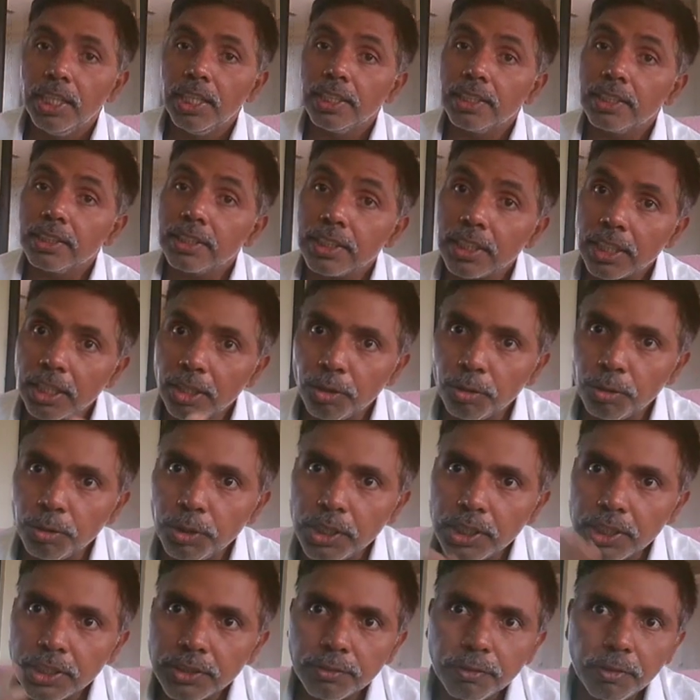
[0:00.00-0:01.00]

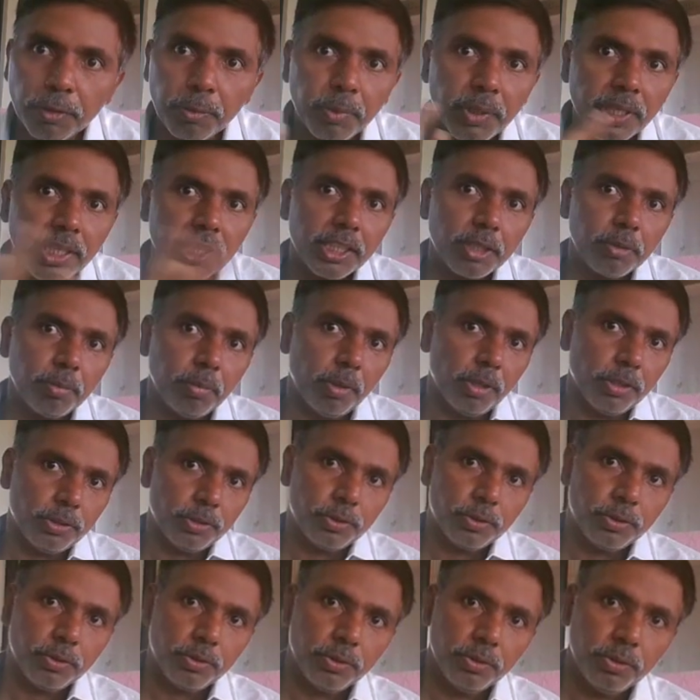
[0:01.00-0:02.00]
surroundings we may get
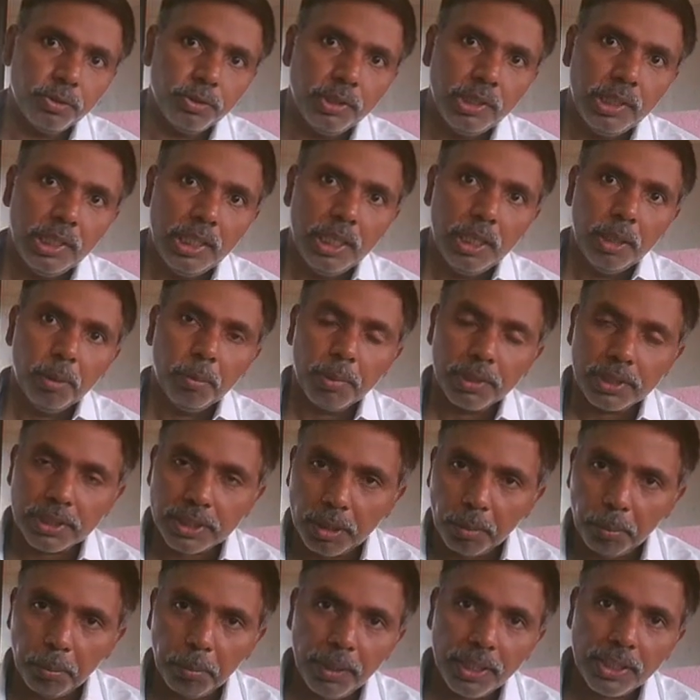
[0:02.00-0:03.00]
positive. But
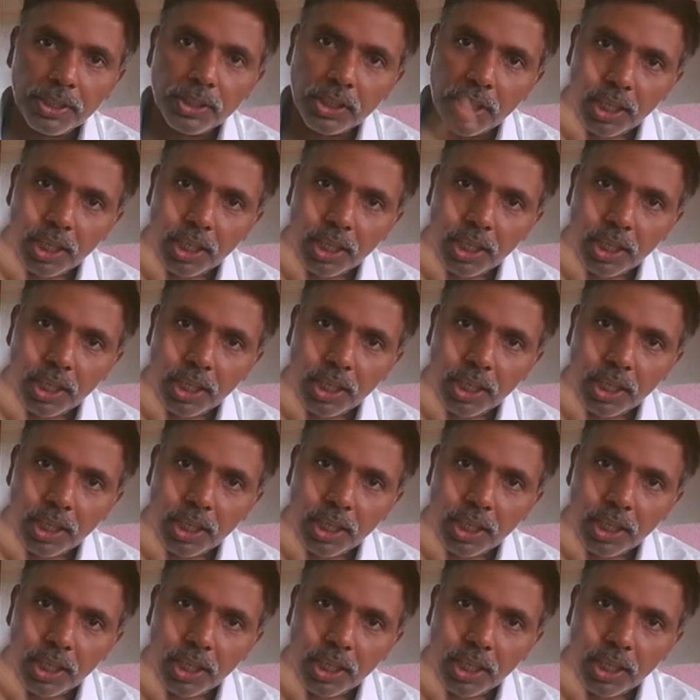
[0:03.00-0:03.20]
summation